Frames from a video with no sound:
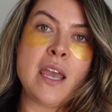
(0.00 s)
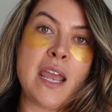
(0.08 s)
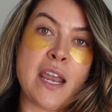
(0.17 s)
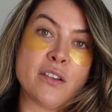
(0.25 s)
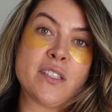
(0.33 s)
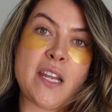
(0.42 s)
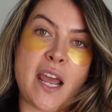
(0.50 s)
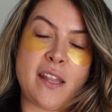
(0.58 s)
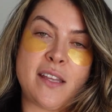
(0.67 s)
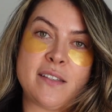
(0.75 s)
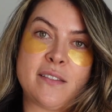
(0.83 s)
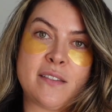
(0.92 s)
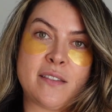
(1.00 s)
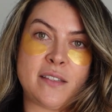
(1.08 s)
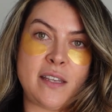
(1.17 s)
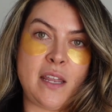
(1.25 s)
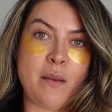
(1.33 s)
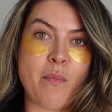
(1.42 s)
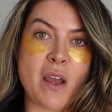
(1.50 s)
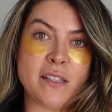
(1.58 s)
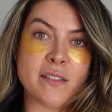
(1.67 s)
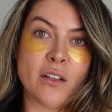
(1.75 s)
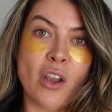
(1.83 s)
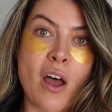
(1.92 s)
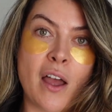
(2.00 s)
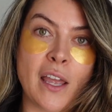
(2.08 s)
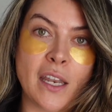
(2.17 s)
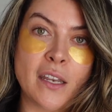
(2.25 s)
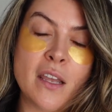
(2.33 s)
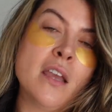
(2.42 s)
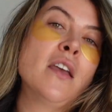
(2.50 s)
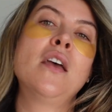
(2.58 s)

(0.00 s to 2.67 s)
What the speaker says: hairstylists in my salon,